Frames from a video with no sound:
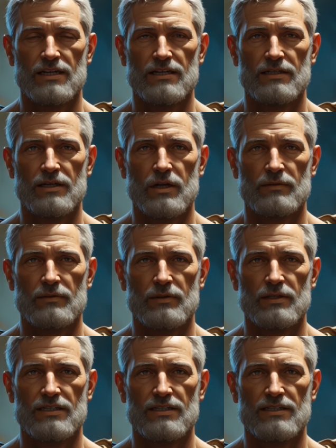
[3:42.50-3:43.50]

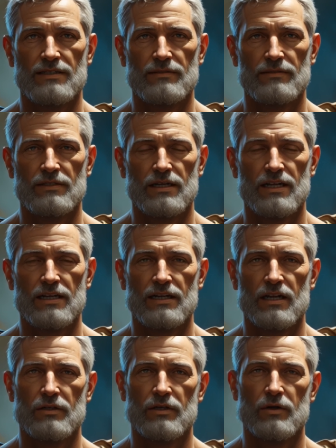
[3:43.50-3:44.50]
Thoughtfulness?
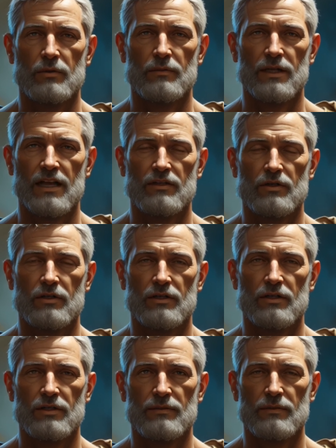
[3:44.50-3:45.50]
Not so much.
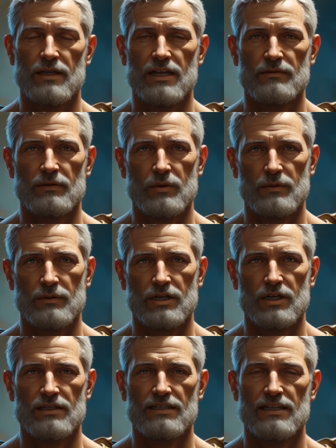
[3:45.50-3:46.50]
Platforms
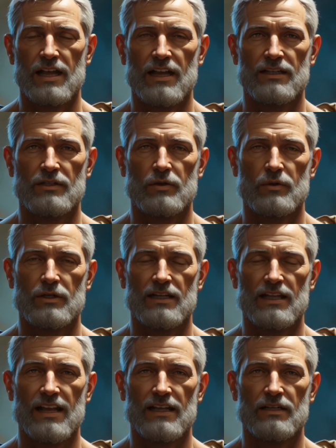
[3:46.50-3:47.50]
are designed to
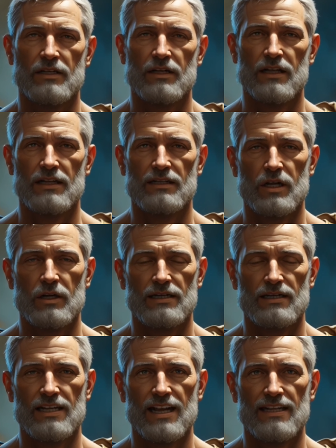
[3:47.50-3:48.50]
engage, not
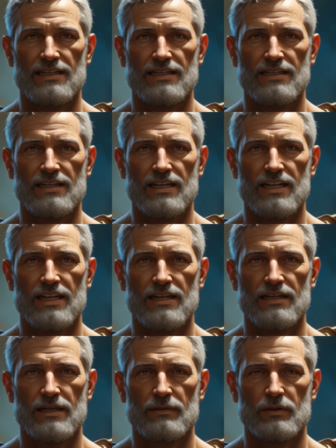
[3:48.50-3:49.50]
enlighten.
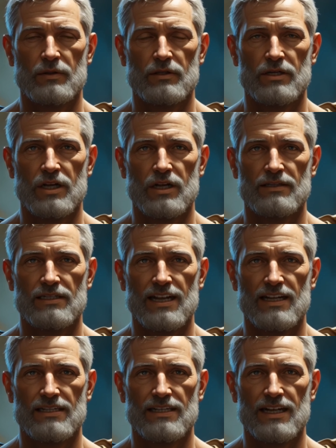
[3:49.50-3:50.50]
They push
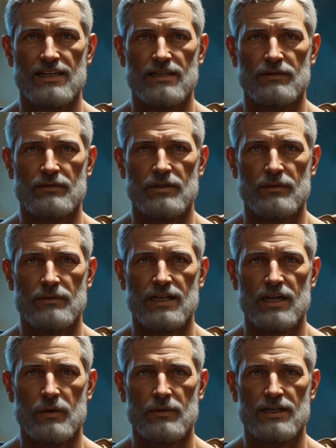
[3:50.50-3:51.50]
content that confirms
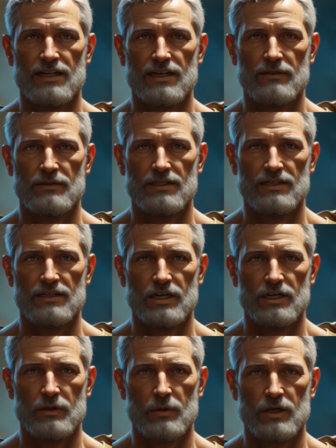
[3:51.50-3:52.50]
our beliefs,
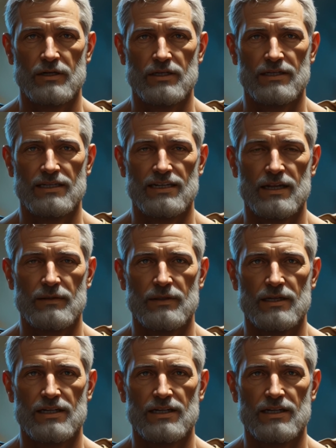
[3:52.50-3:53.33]
not questions them.